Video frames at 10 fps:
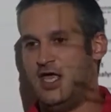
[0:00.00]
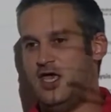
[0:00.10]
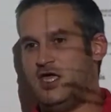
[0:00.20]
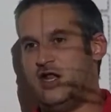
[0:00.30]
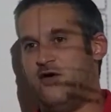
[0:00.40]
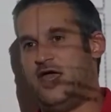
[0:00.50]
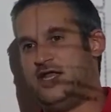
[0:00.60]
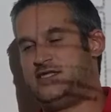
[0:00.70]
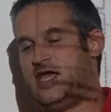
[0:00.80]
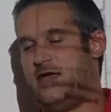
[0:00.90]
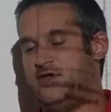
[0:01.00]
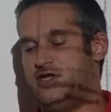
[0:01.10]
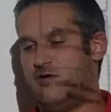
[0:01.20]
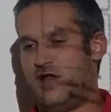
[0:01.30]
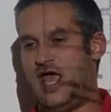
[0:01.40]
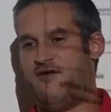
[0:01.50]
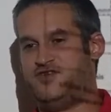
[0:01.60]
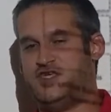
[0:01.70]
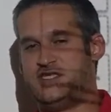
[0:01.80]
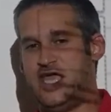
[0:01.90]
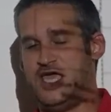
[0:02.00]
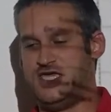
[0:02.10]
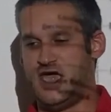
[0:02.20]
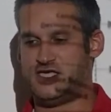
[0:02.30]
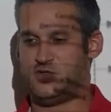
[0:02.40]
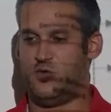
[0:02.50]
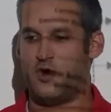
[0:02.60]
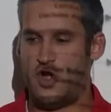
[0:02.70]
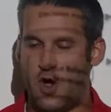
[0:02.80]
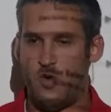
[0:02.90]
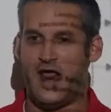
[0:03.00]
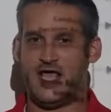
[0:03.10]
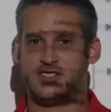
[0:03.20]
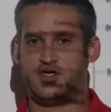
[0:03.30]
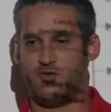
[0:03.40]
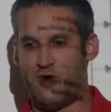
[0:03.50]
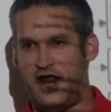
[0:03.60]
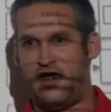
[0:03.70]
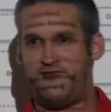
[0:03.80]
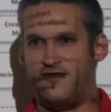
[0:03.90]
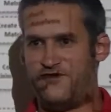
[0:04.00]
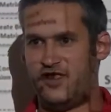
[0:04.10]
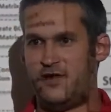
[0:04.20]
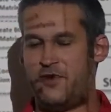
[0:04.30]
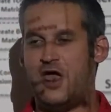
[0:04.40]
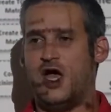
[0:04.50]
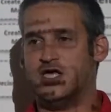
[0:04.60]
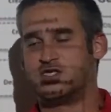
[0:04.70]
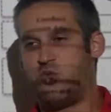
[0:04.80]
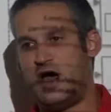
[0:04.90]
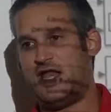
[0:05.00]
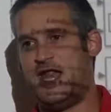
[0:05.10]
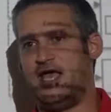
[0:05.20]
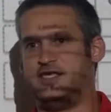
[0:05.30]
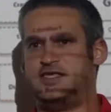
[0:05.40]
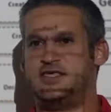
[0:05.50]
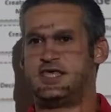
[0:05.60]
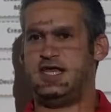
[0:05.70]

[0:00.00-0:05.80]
anytime you don't have just a yes or no answer right off the flip, a SWOT analysis can